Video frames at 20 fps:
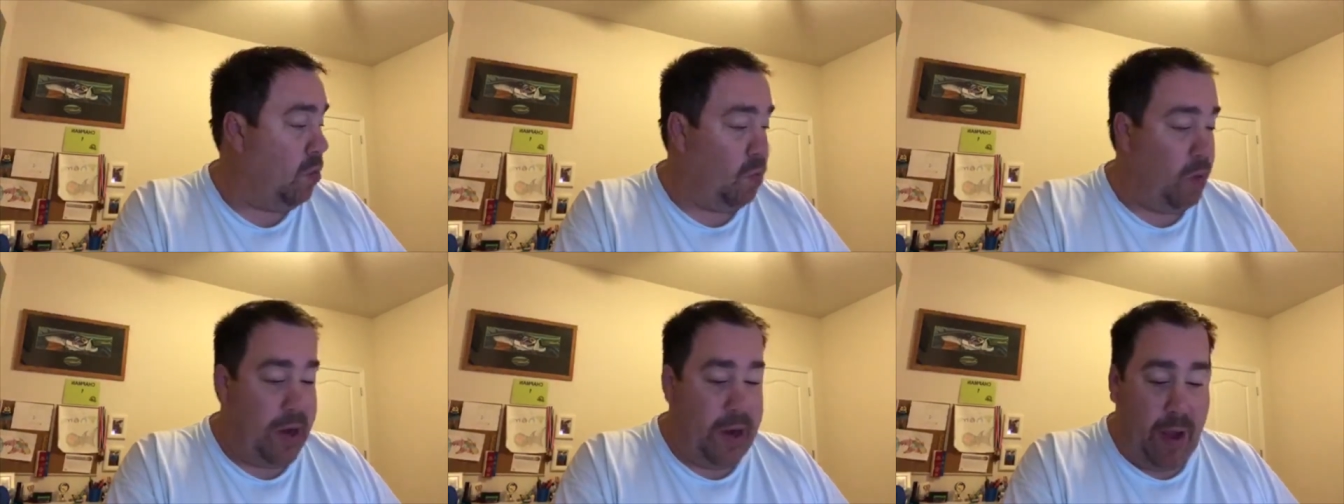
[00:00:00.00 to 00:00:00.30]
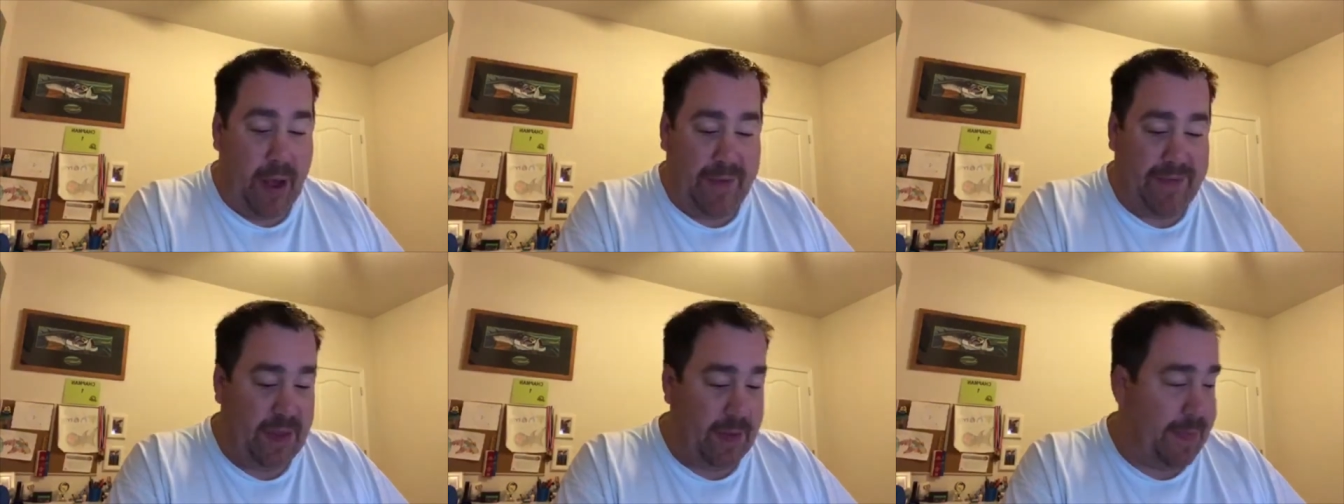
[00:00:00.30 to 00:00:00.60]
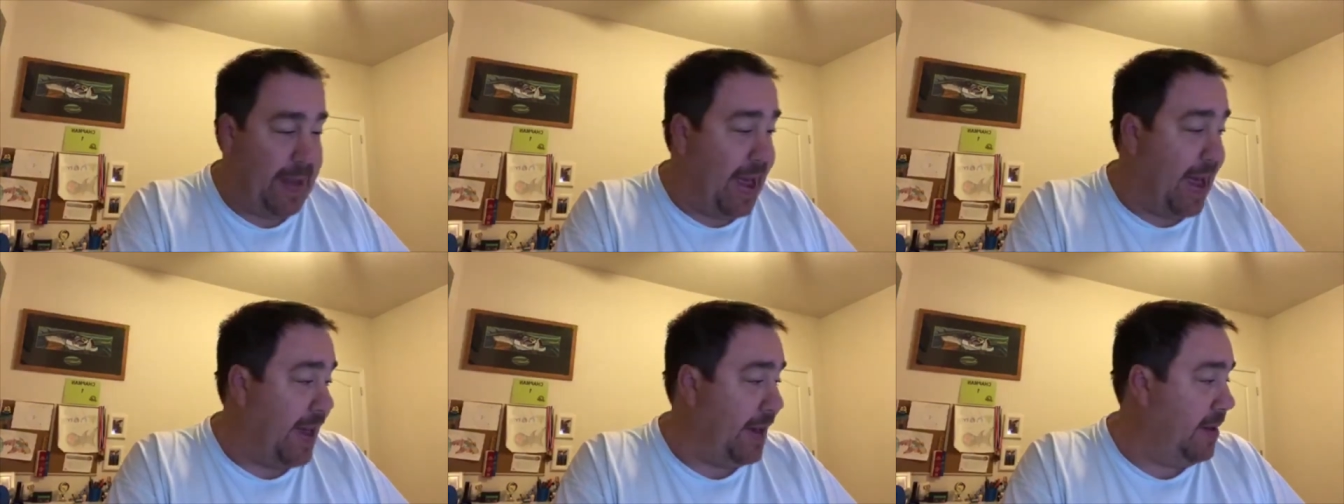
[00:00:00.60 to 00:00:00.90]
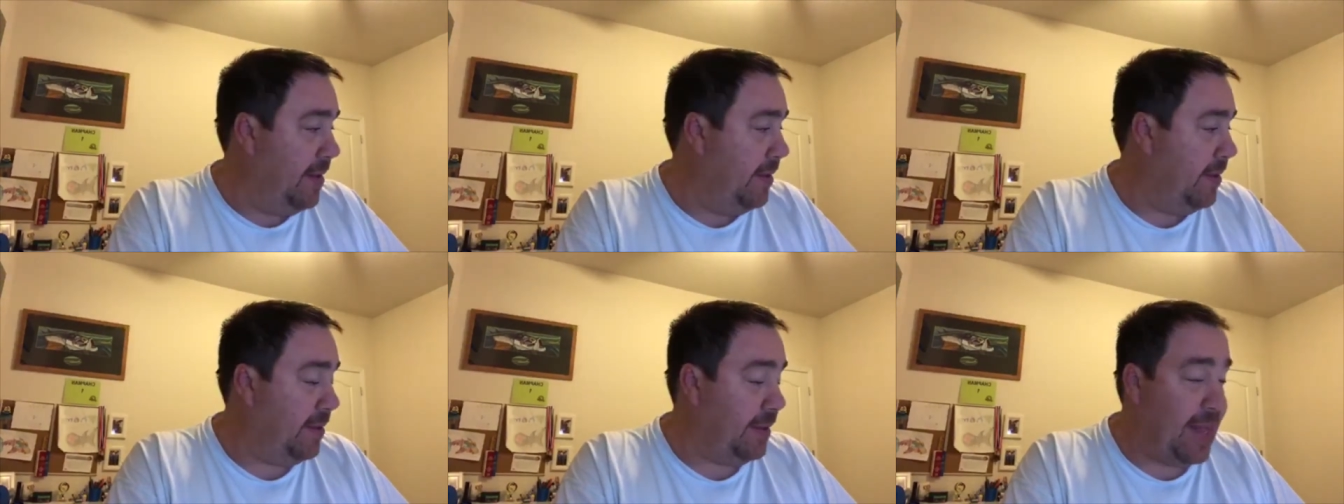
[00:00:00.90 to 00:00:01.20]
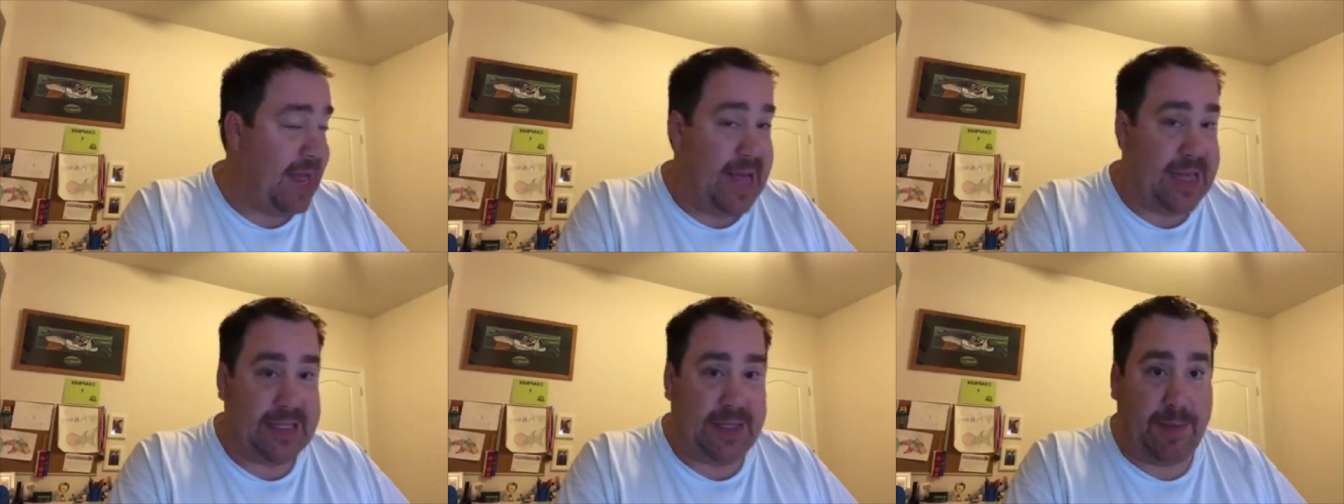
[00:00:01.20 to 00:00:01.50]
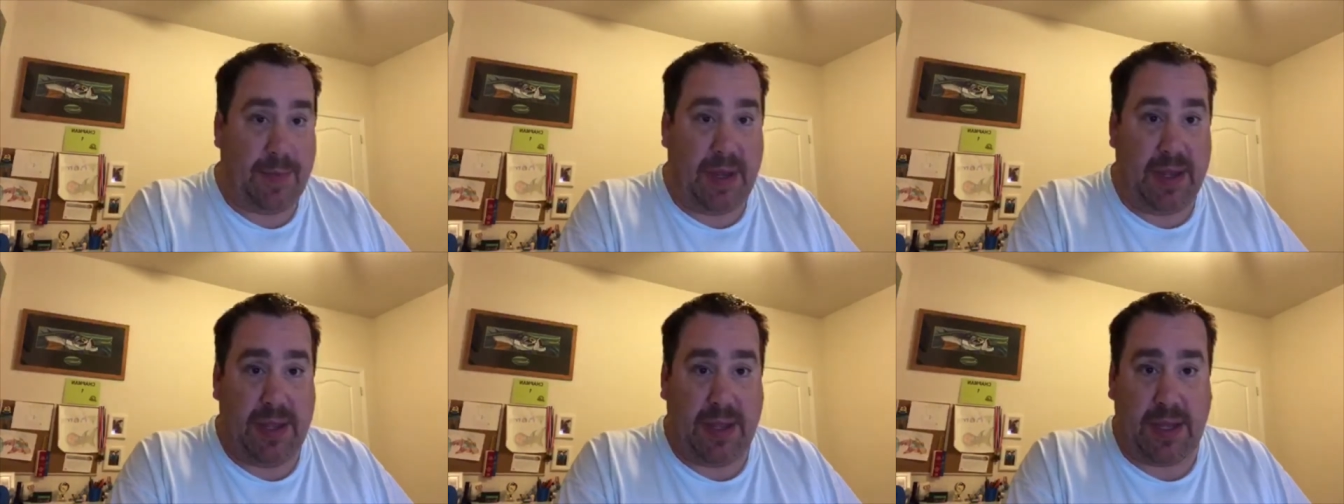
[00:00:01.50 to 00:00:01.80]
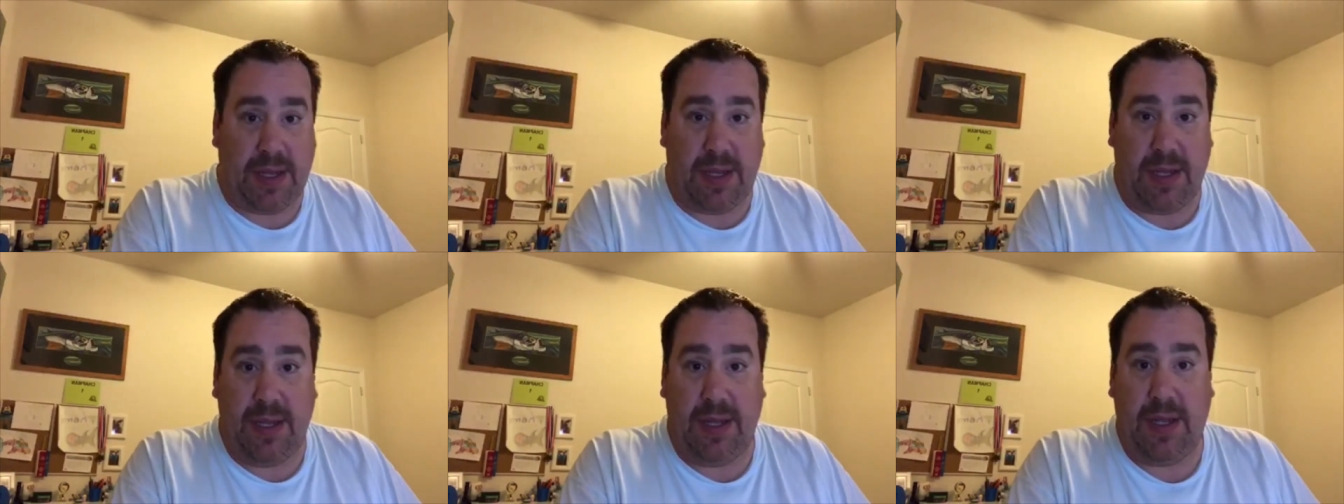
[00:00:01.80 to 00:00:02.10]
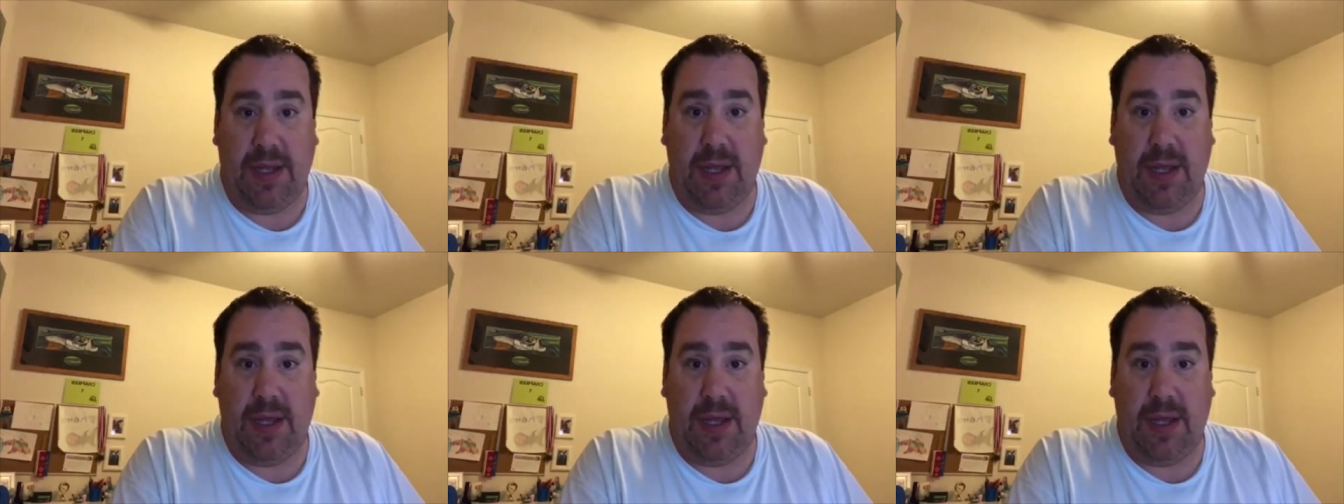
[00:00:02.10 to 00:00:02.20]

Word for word: Right off the bat, last month,